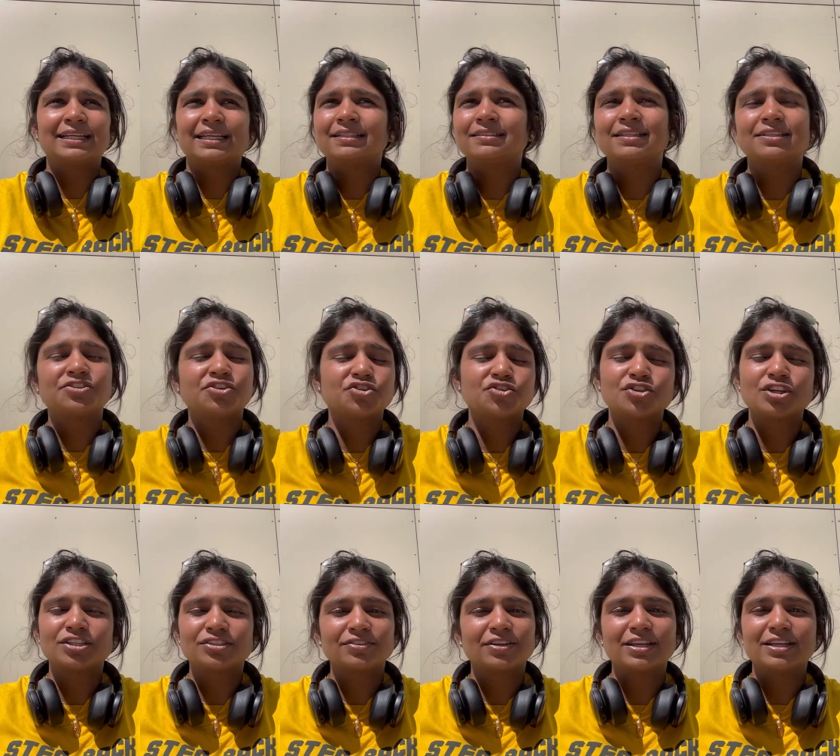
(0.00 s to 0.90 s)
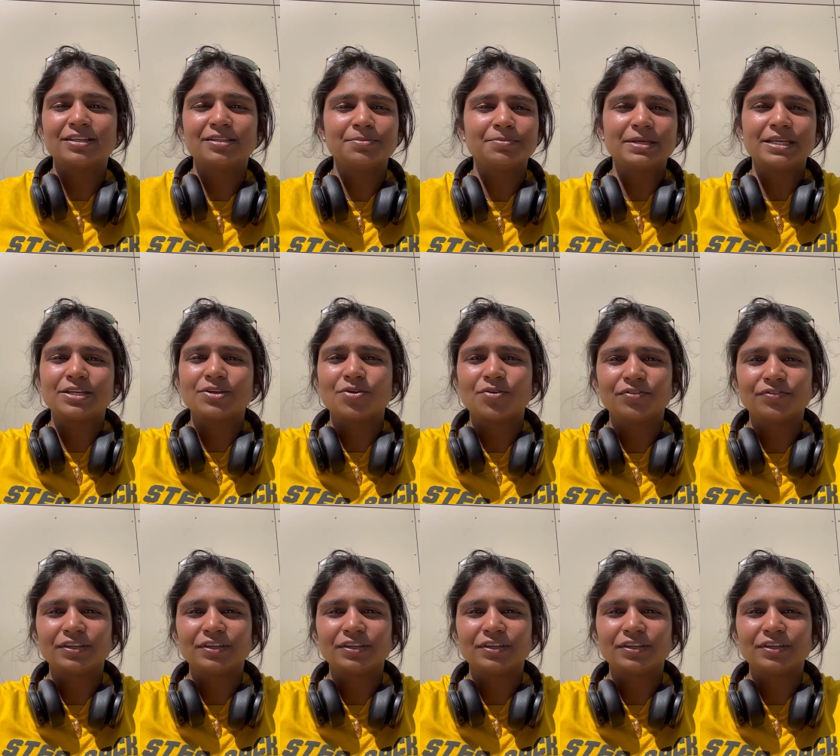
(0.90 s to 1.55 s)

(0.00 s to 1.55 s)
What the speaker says: And this is just real me, no